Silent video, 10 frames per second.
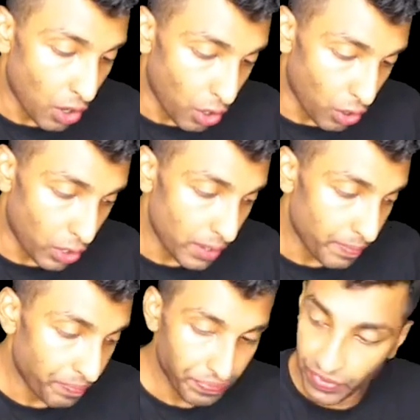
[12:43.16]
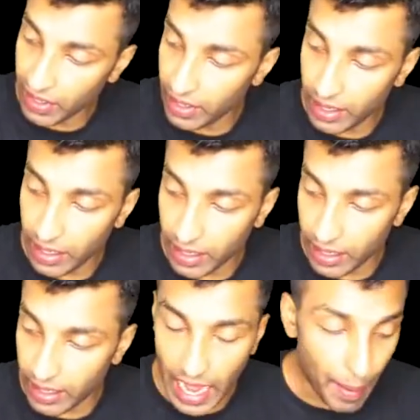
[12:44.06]
or
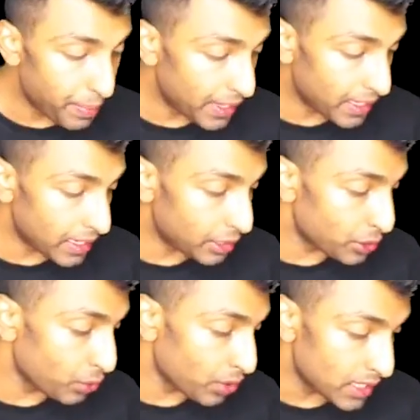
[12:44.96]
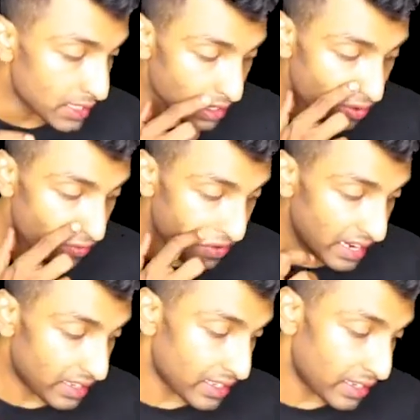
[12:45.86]
capital to risk
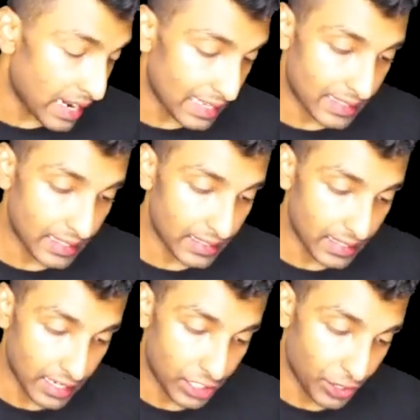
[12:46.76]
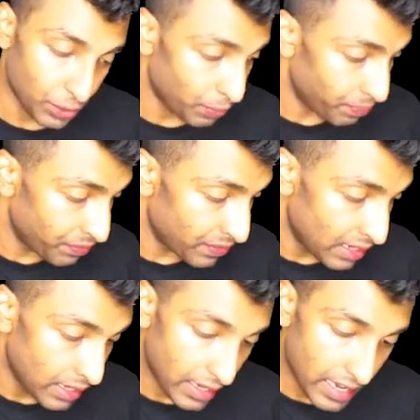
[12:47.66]
weighted assets ratio,
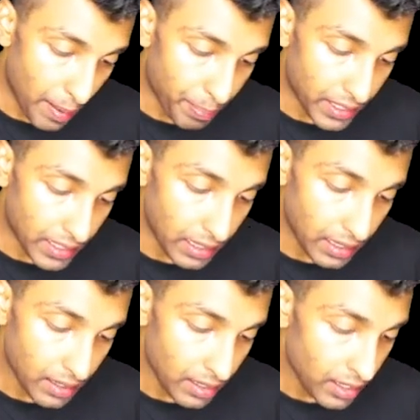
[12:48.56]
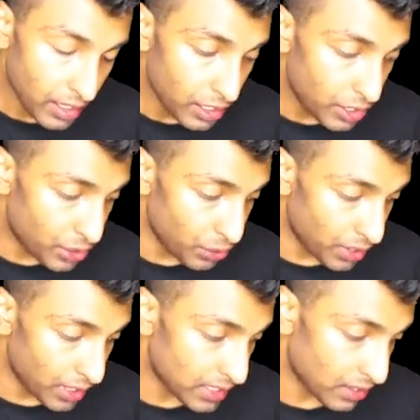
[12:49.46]
capital to
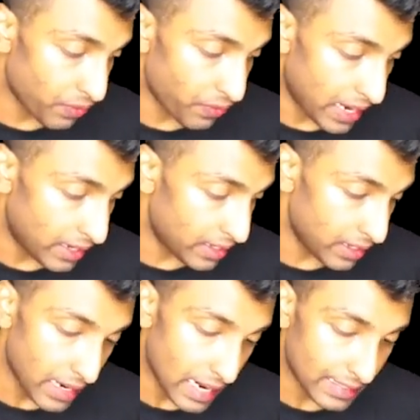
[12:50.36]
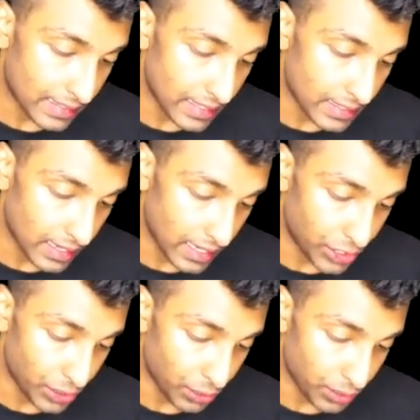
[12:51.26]
risk weighted assets
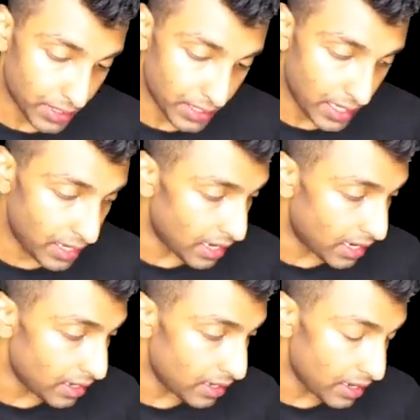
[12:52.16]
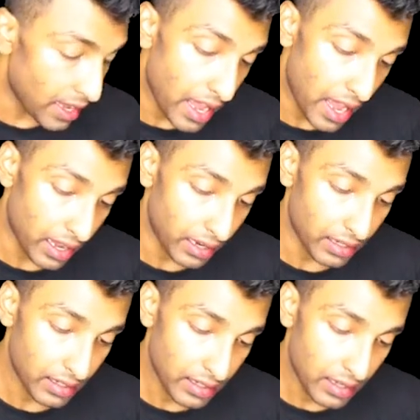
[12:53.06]
ratio,
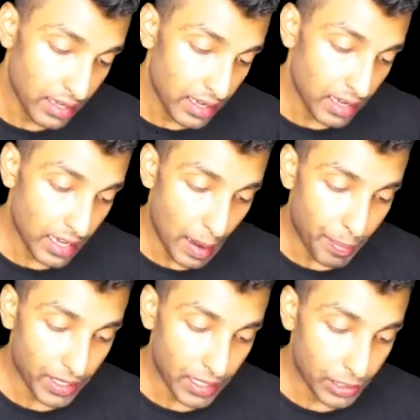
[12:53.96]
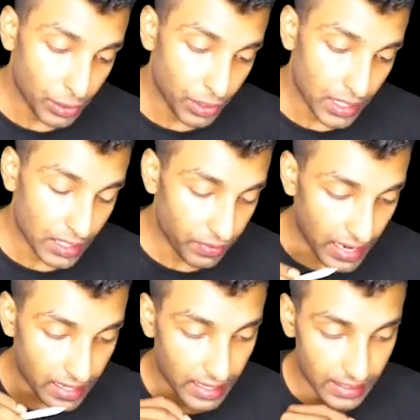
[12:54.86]
CRAR, capital to risk
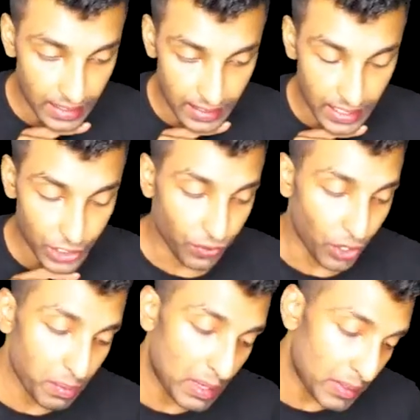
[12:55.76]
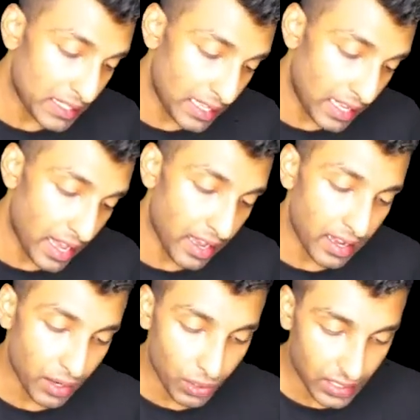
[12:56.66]
weighted assets ratio. What do you mean by
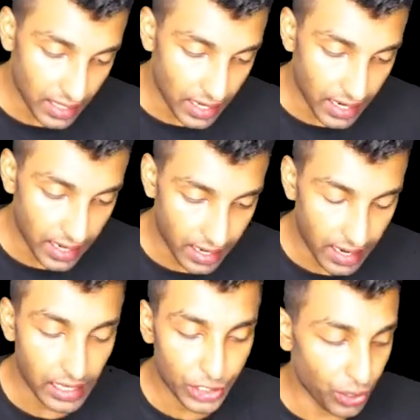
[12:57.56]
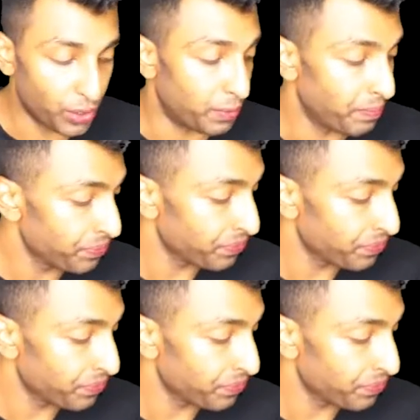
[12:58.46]
CAR or CRAR? I'll show you.